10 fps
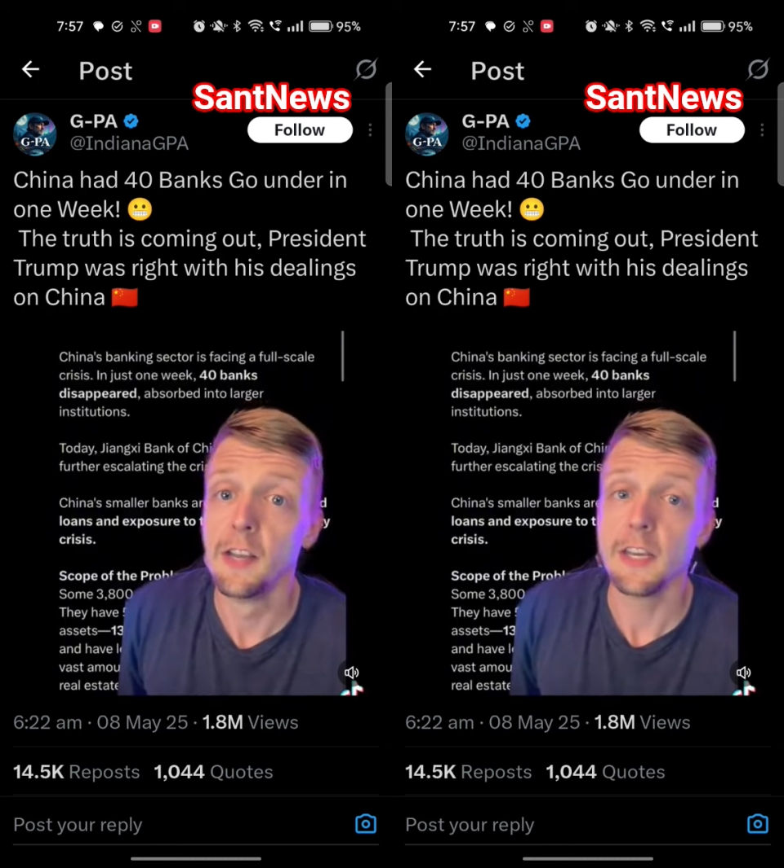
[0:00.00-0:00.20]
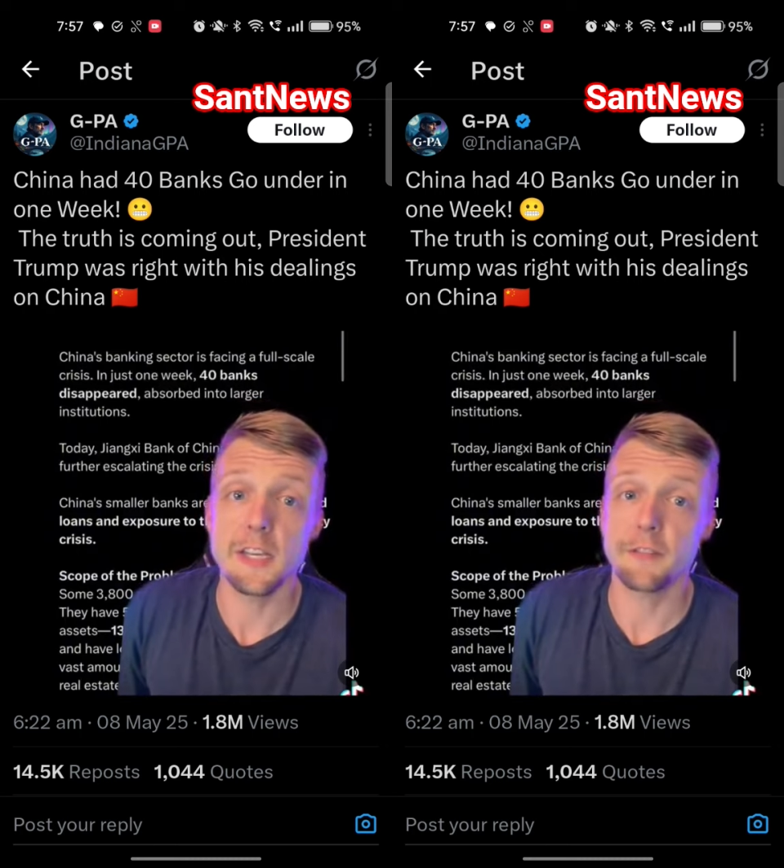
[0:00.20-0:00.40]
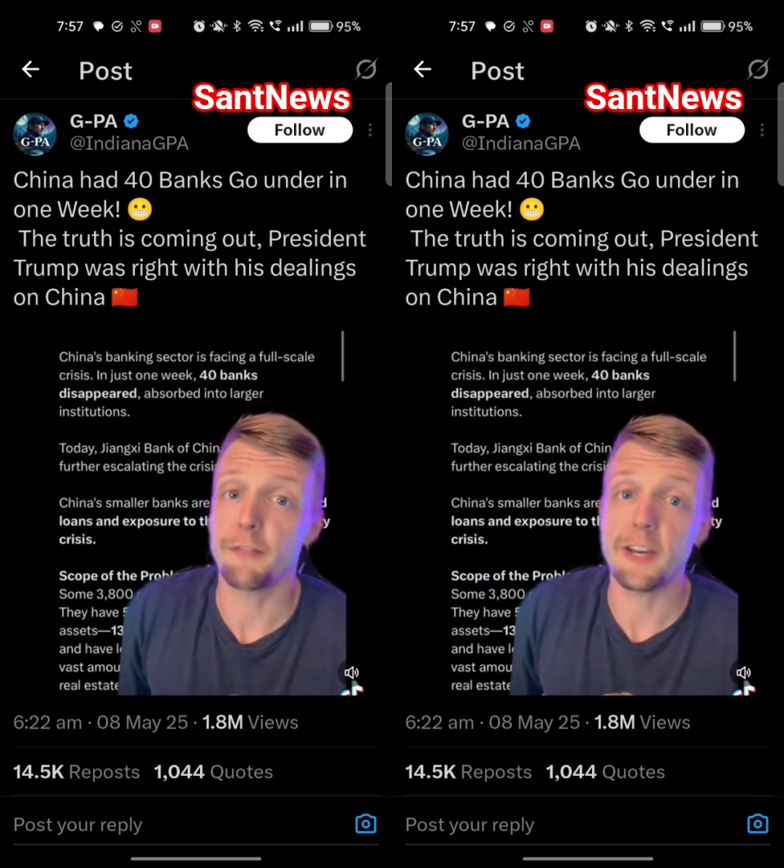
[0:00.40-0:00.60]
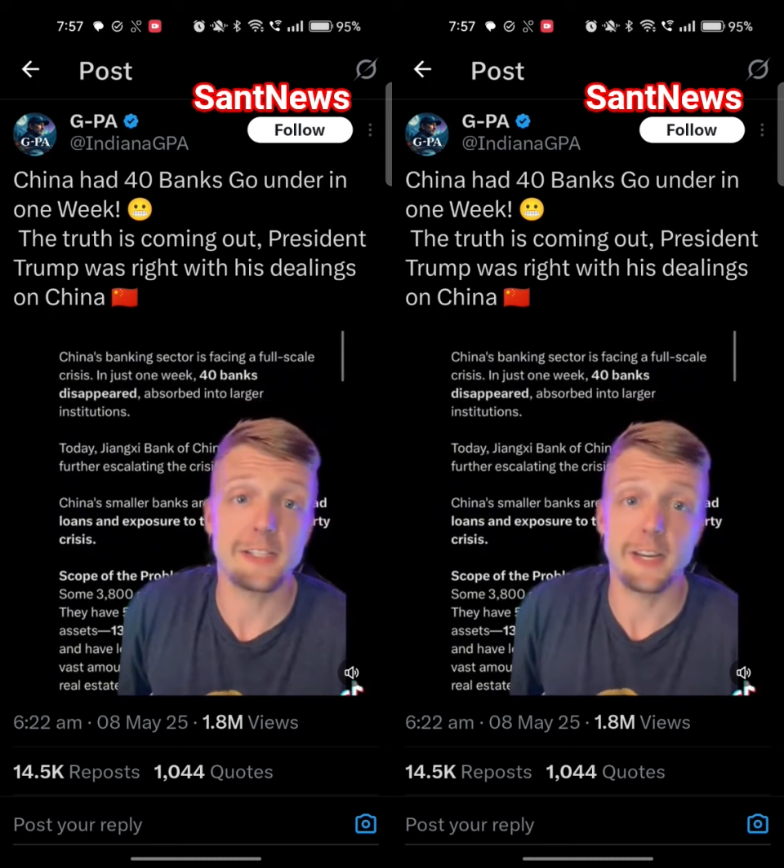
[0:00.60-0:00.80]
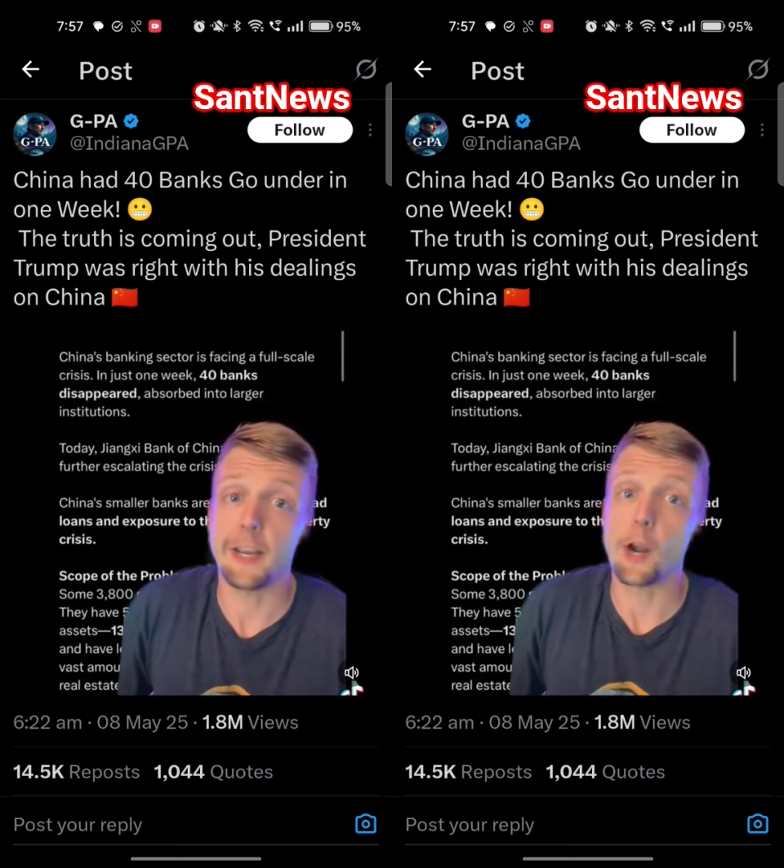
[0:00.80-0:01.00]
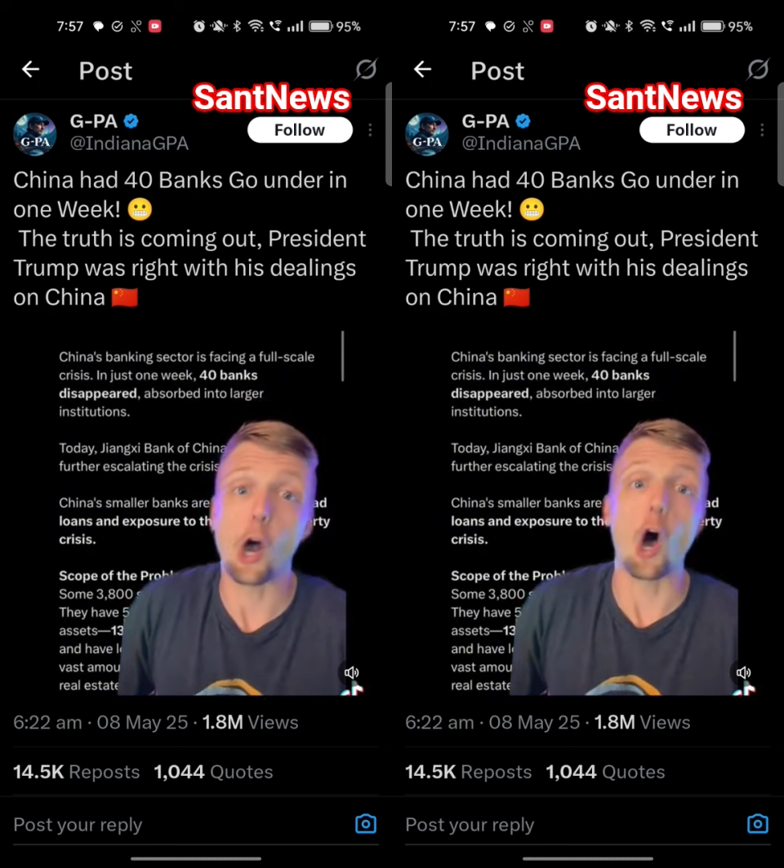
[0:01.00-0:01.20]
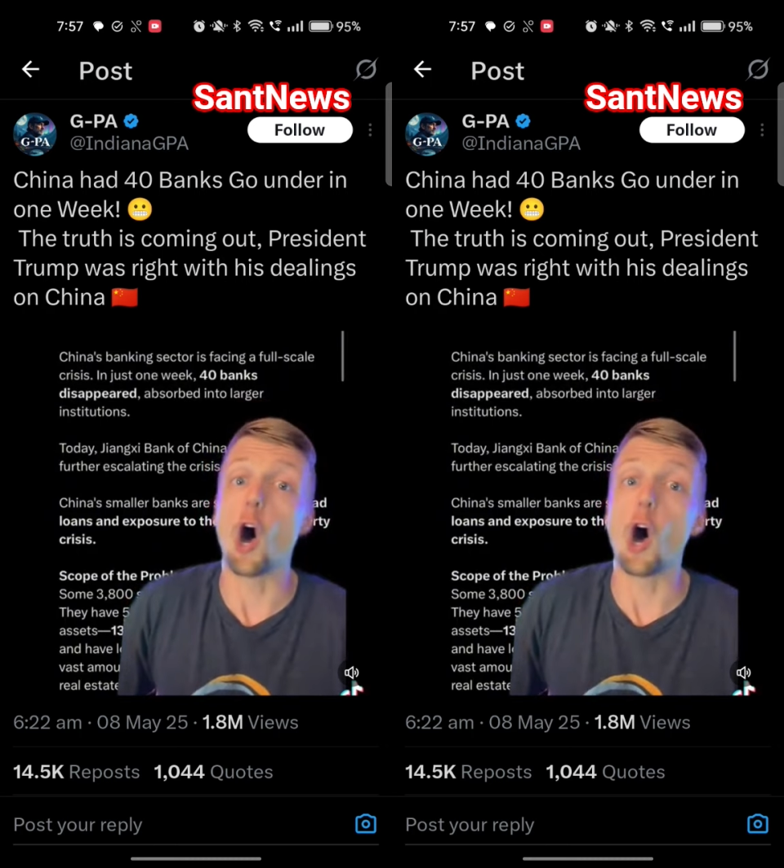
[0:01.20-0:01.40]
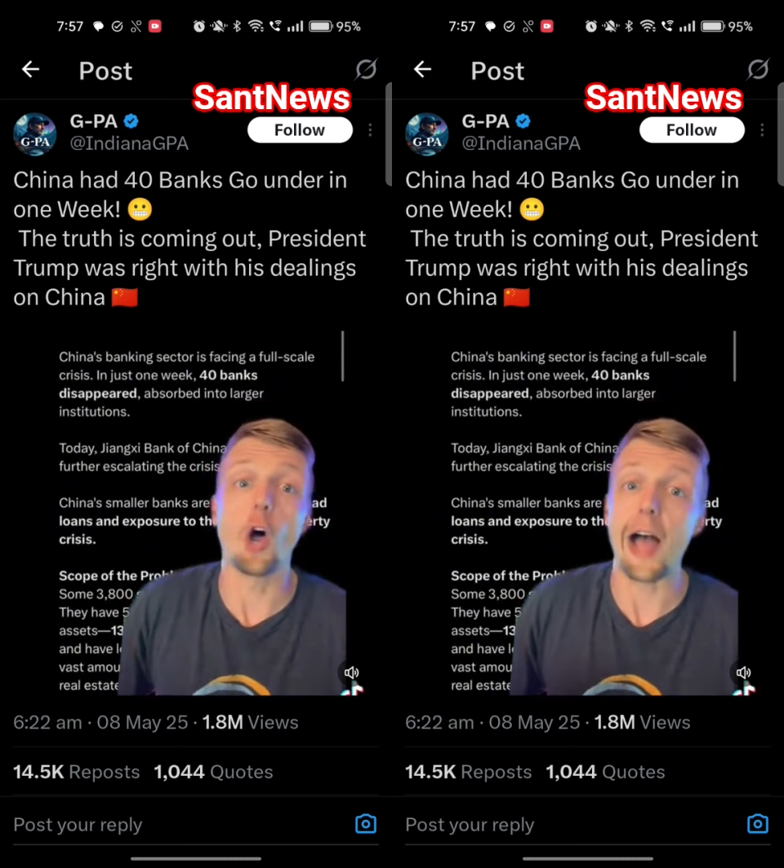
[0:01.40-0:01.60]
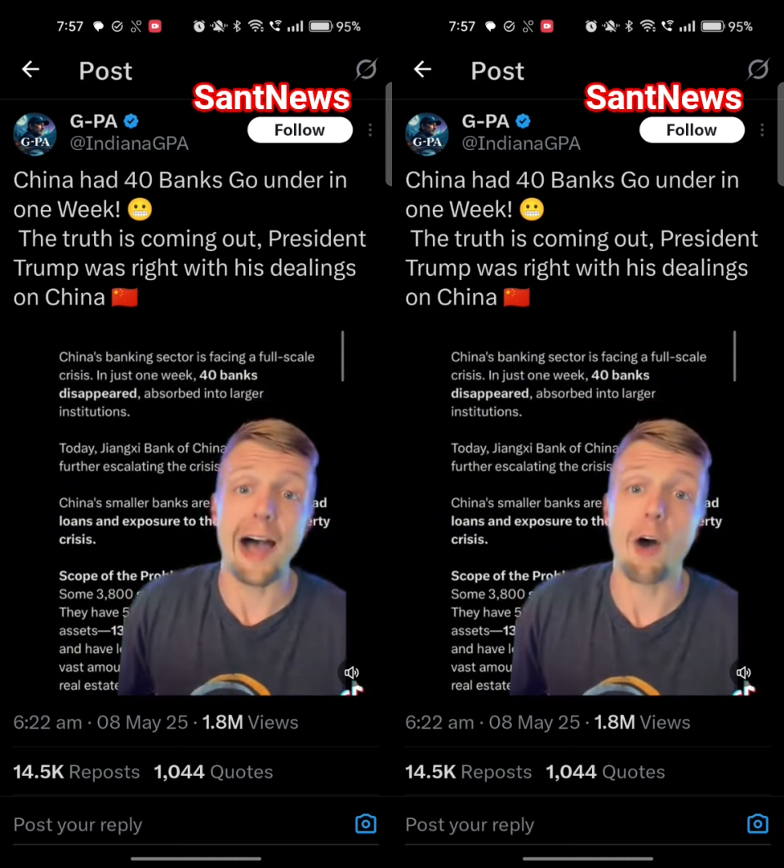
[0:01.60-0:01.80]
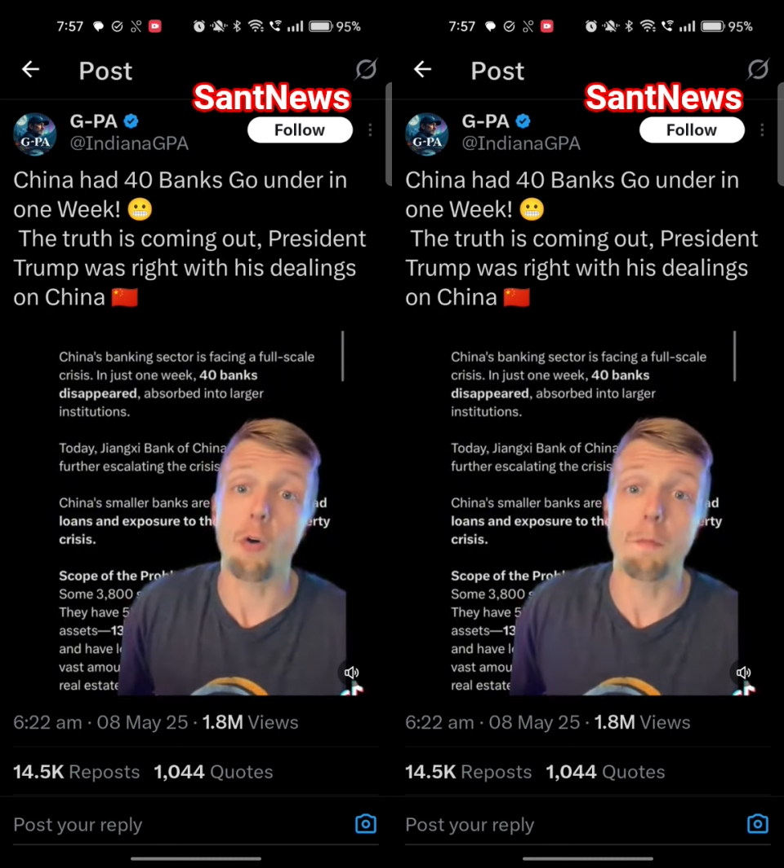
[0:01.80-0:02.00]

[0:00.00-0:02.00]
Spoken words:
is facing an all-out